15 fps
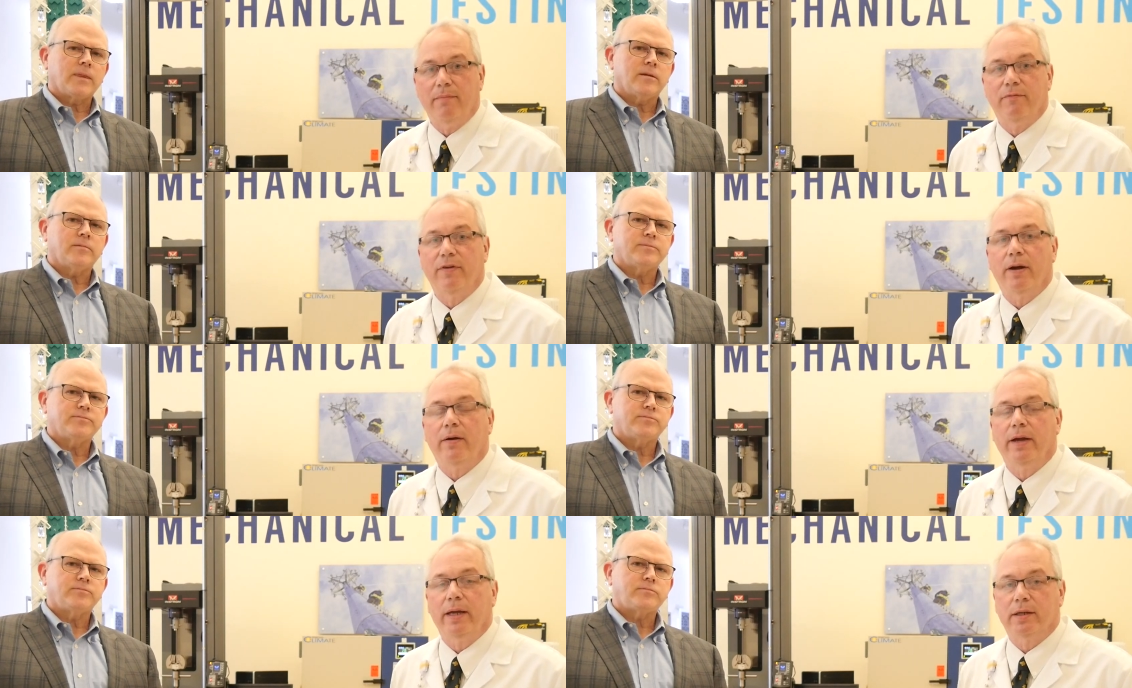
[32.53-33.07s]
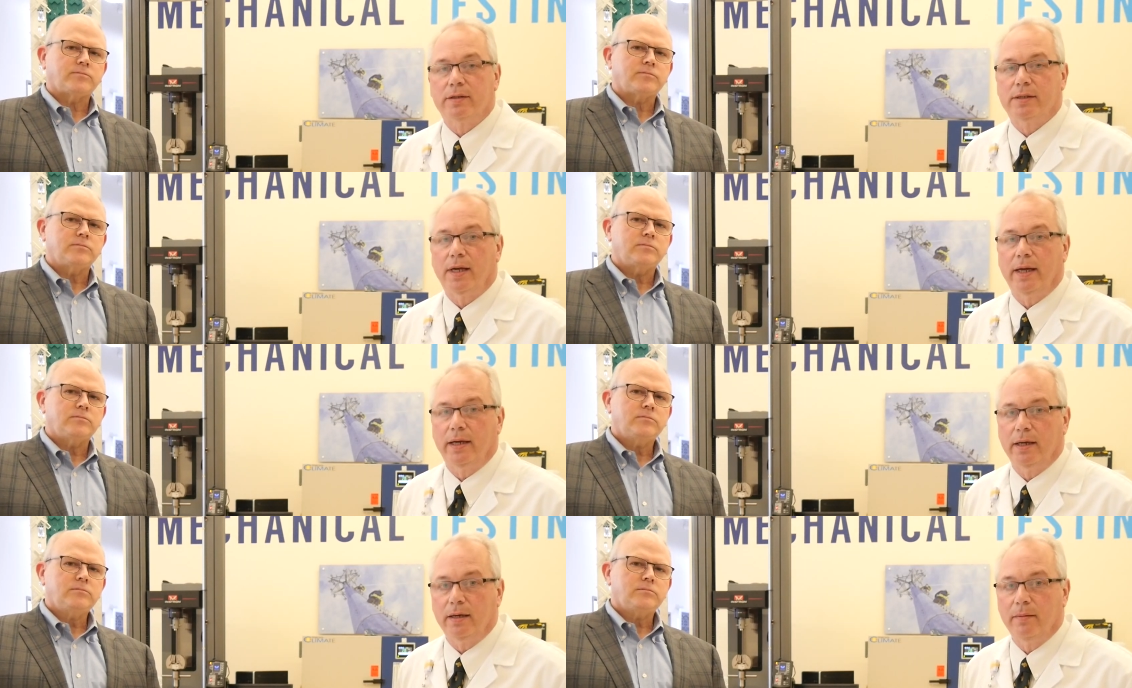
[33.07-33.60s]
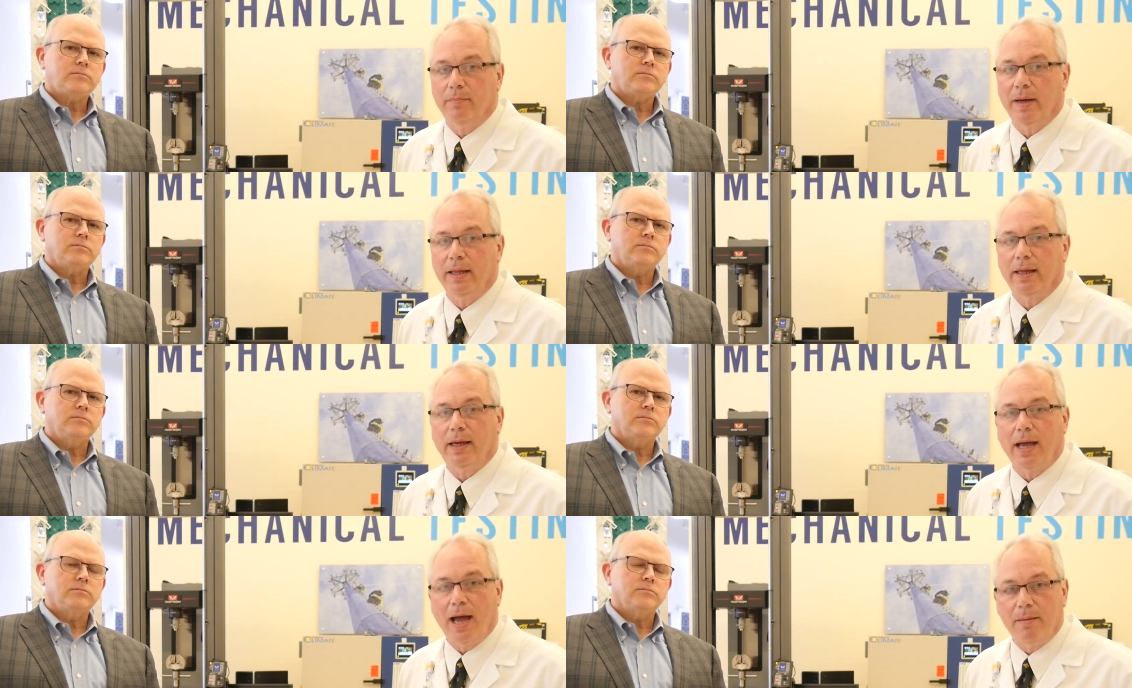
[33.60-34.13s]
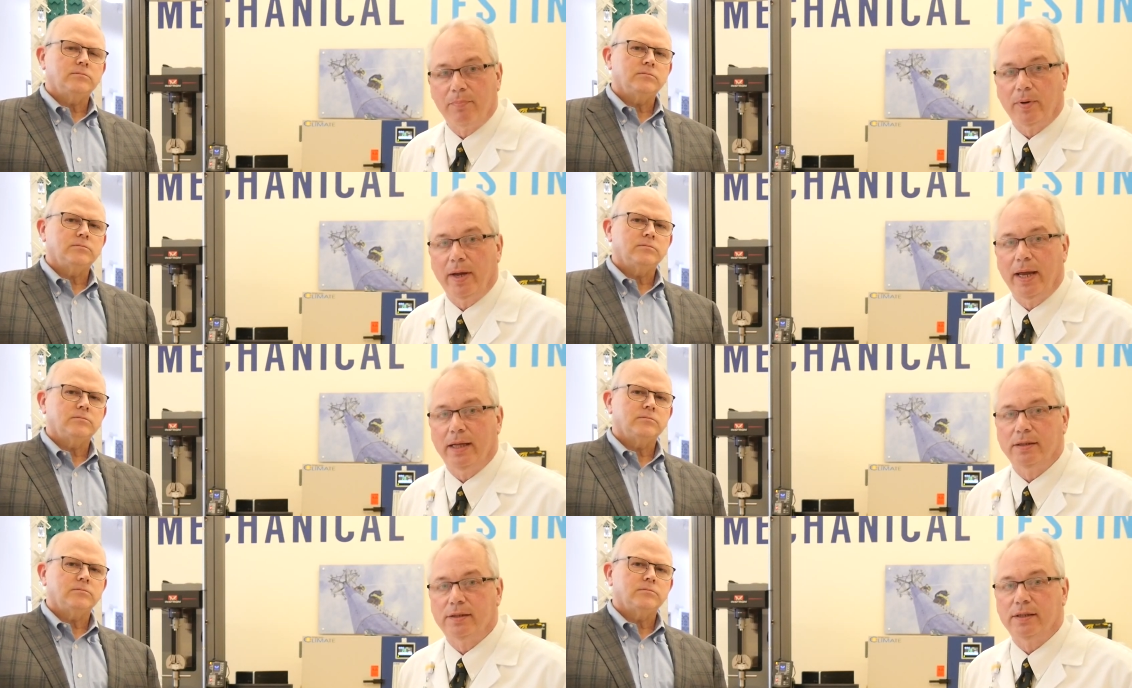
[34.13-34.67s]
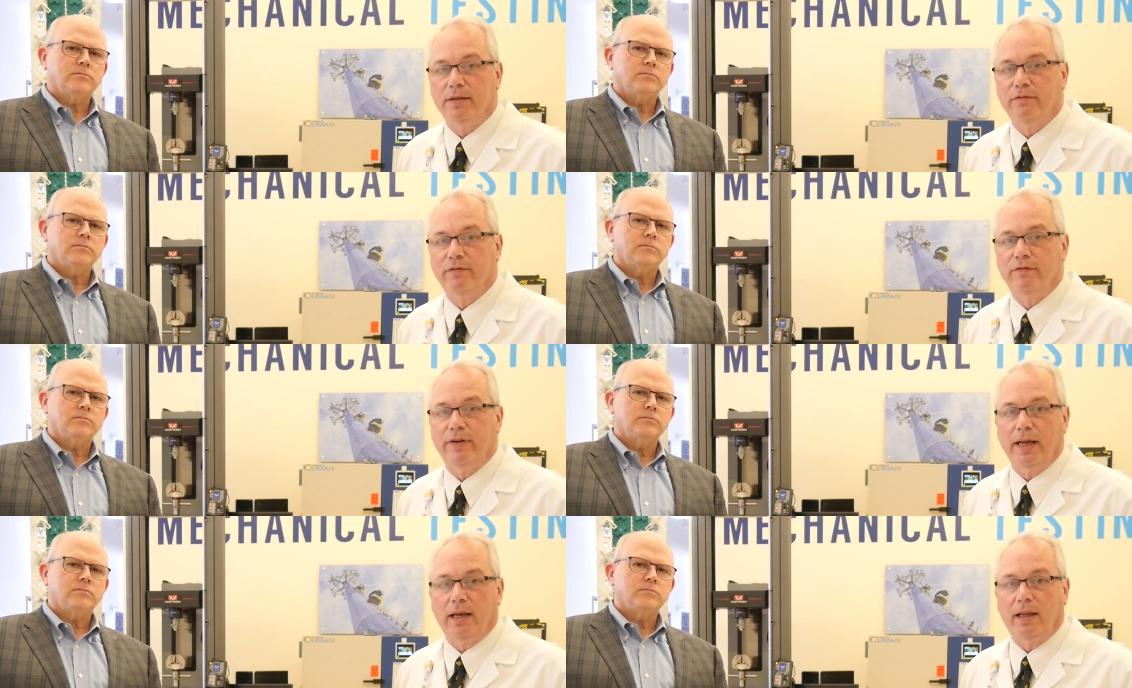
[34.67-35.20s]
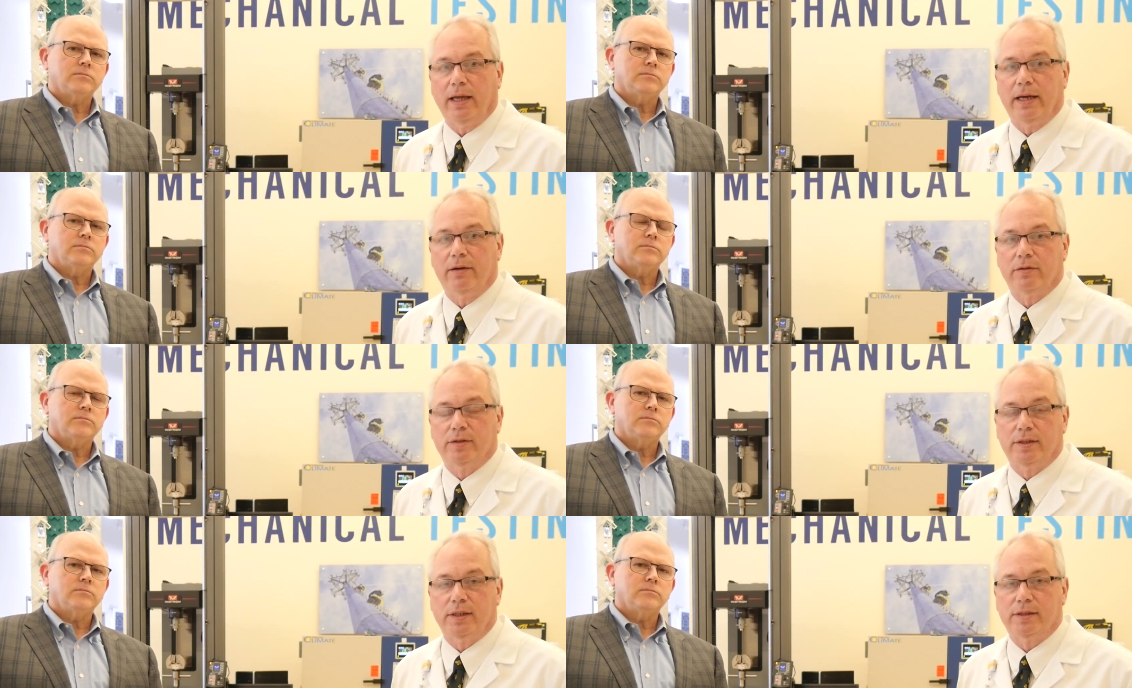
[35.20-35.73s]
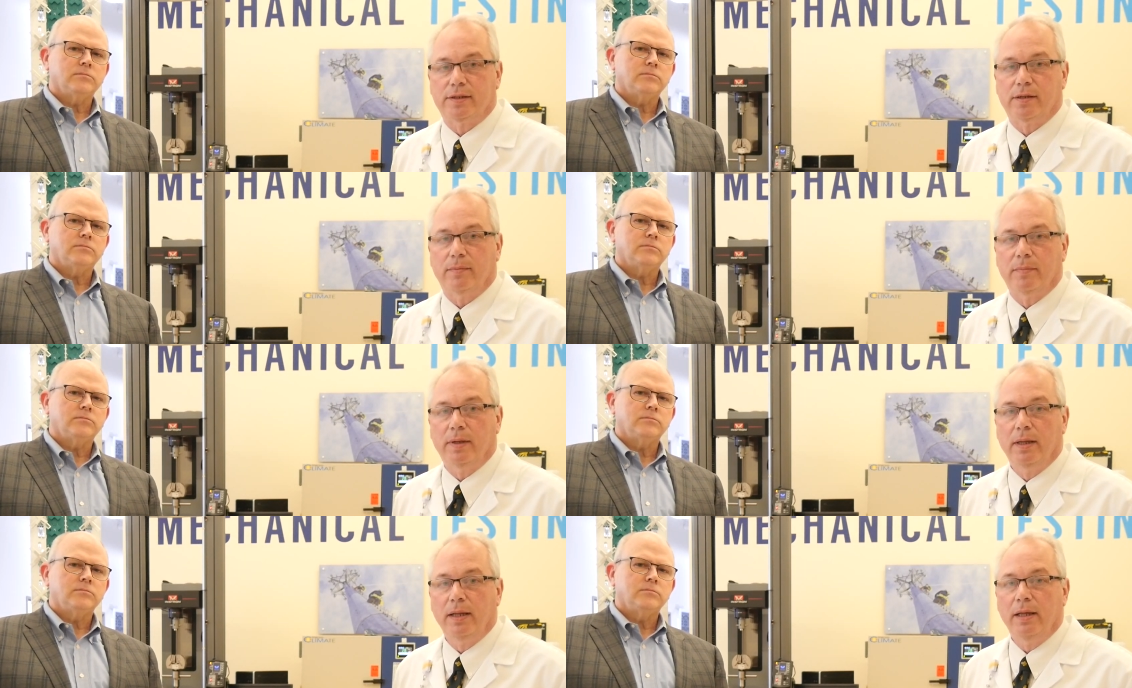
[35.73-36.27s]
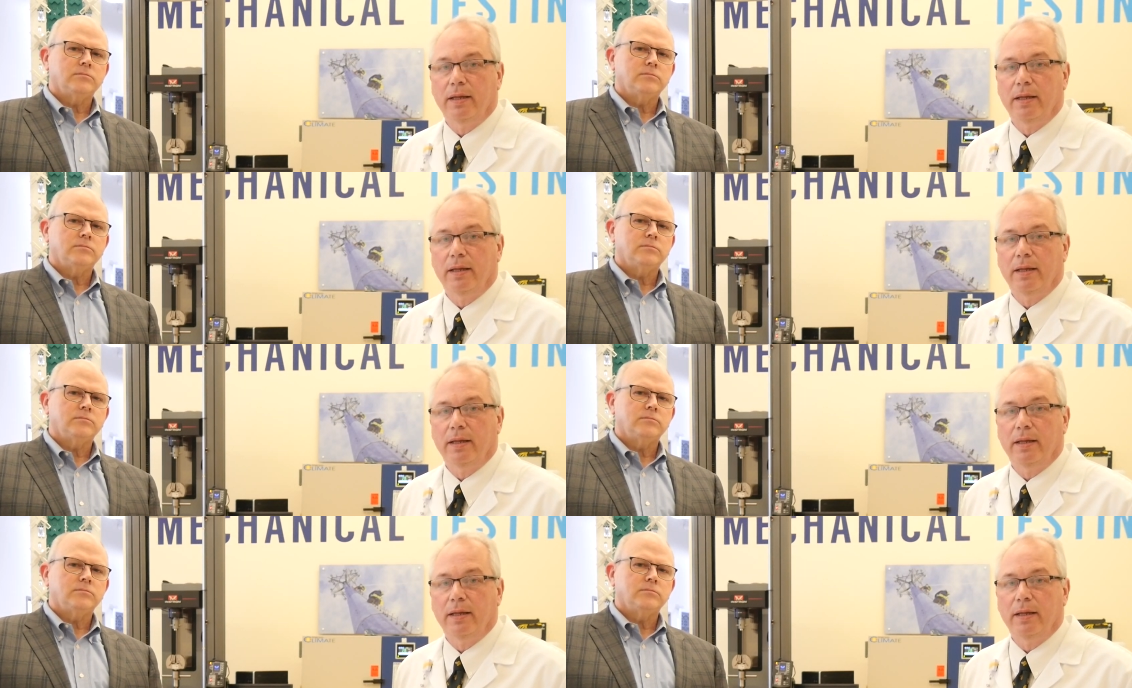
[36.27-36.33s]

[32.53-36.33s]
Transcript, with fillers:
Speaker 1: I'm very excited by the comprehensive ventilator system